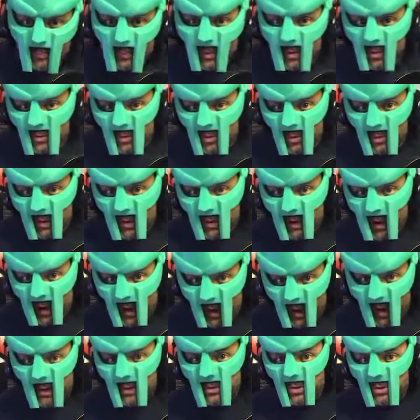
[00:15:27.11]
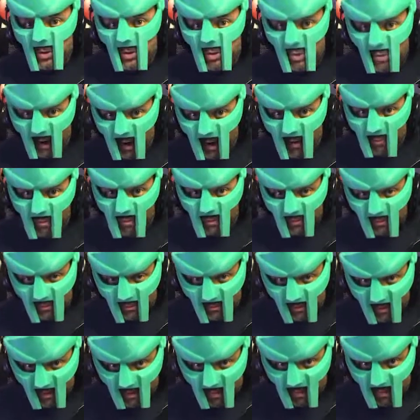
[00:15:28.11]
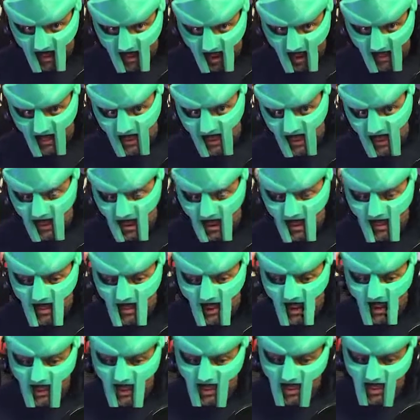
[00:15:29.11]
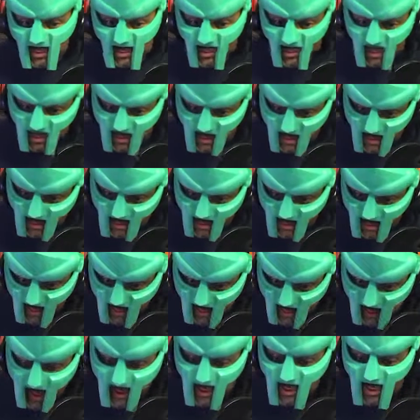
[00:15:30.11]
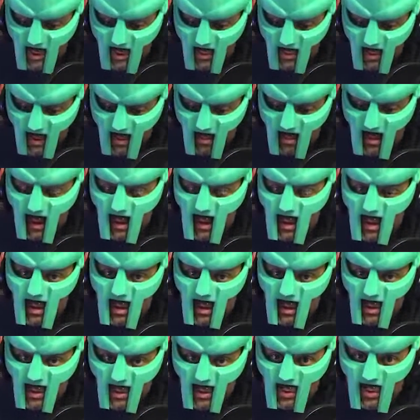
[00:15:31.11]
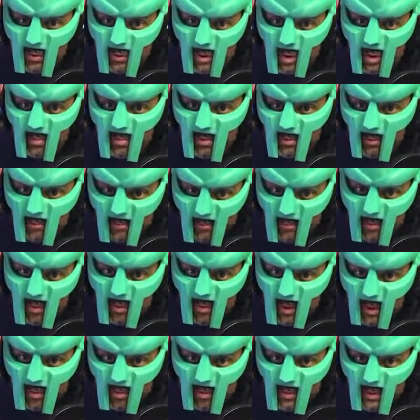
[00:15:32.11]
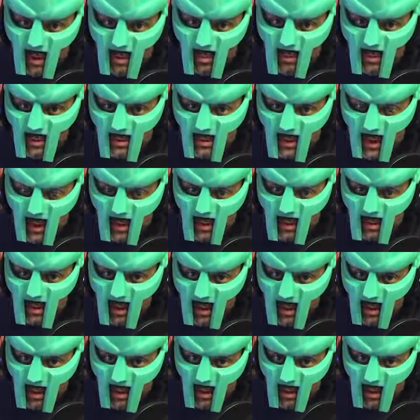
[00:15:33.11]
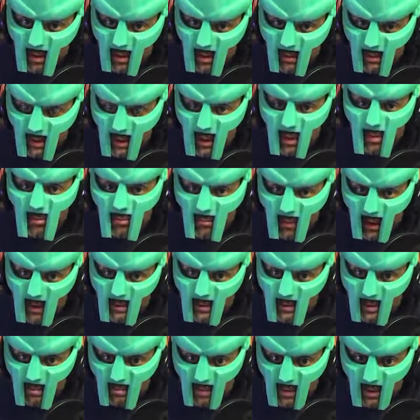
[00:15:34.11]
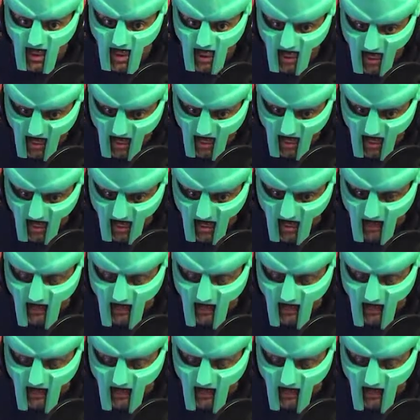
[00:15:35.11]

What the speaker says: So it had to travel from upstream down to a downstream user before it was able to take effect and be used.